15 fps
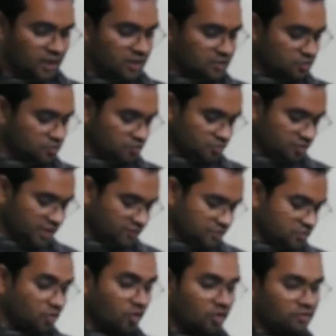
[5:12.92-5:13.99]
So that
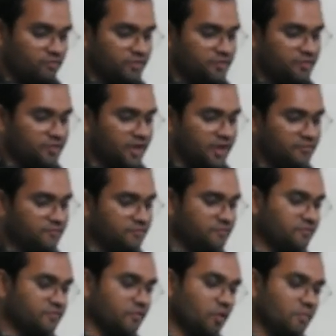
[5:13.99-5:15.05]
was all for today
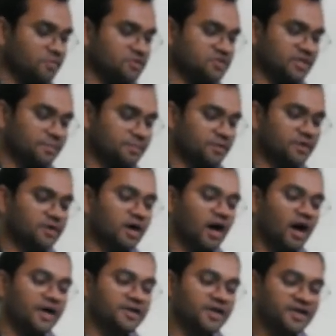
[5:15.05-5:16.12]
from the chapter
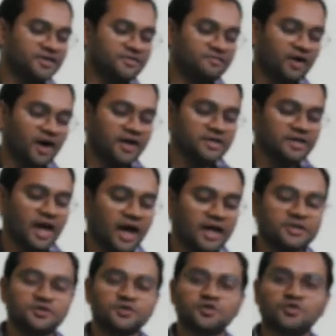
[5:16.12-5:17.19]
Identifying
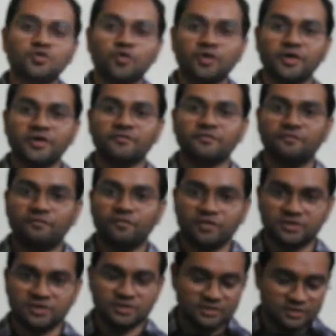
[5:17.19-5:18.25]
and Storing
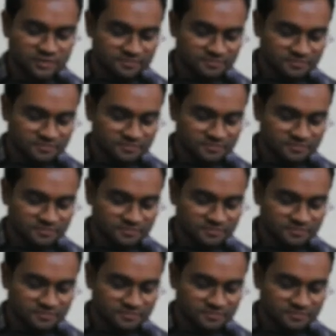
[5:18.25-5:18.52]
Fossils.